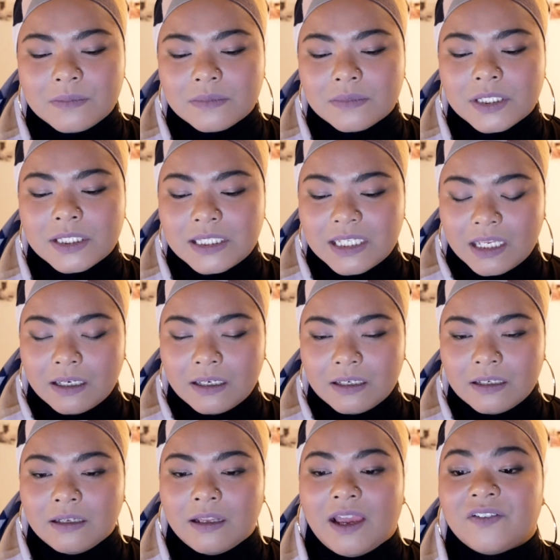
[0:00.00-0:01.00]

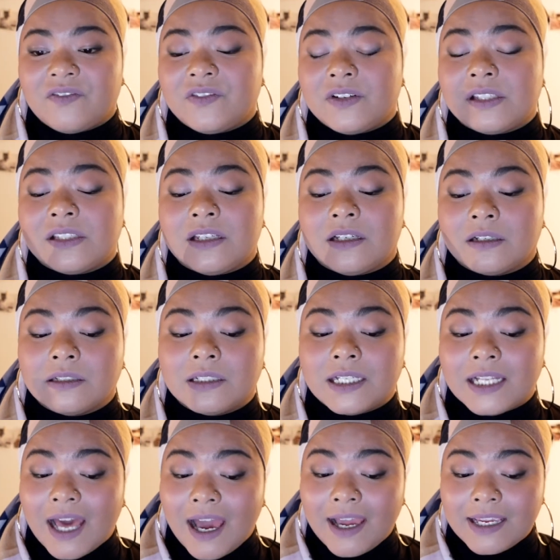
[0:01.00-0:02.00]
scene, every single
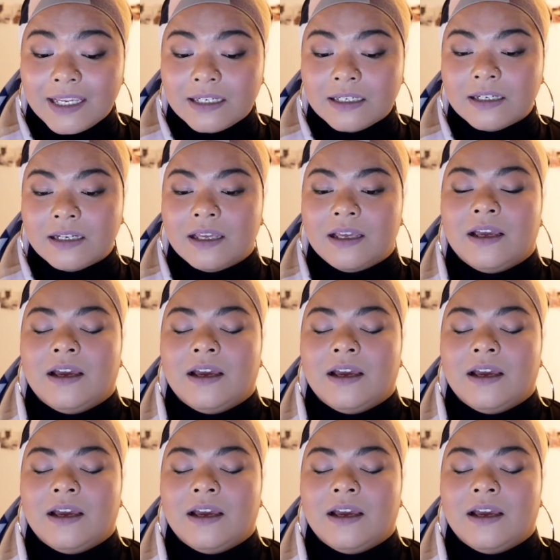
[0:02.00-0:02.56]
line,